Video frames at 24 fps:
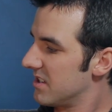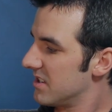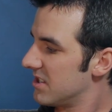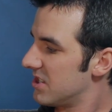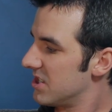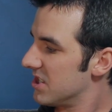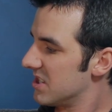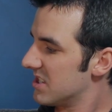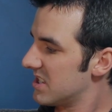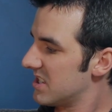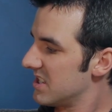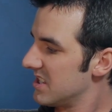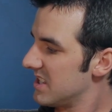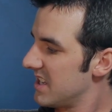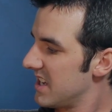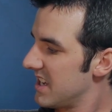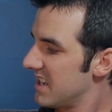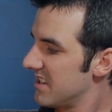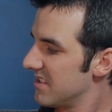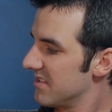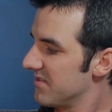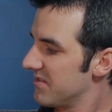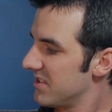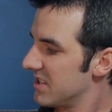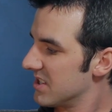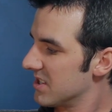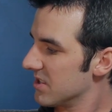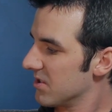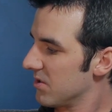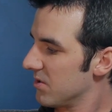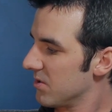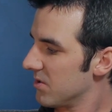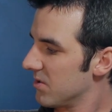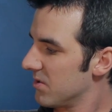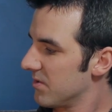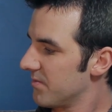just in the end of this
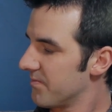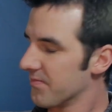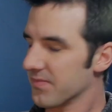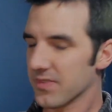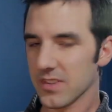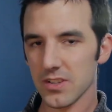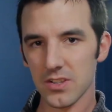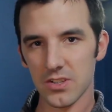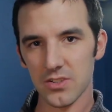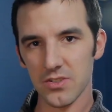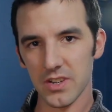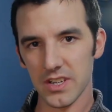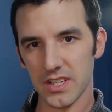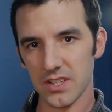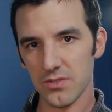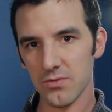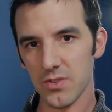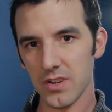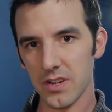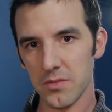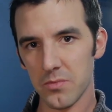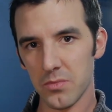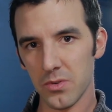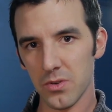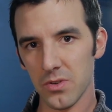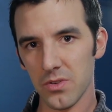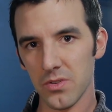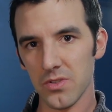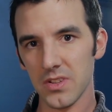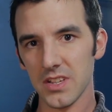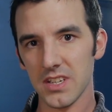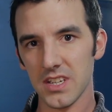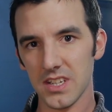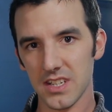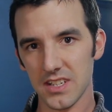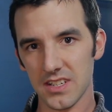hole so I could run a
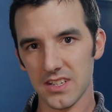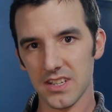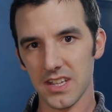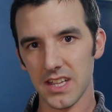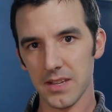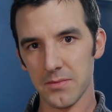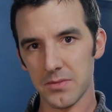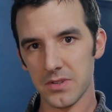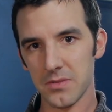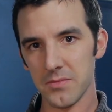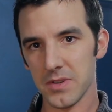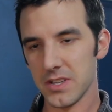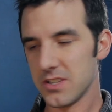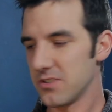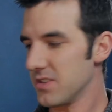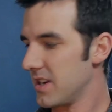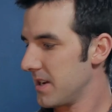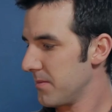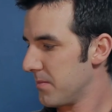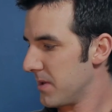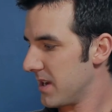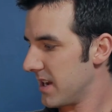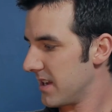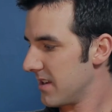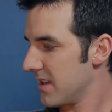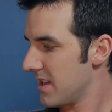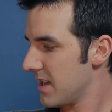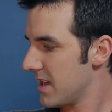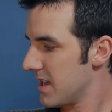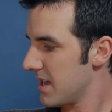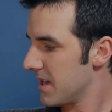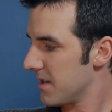bolt and clamp it to my tripod.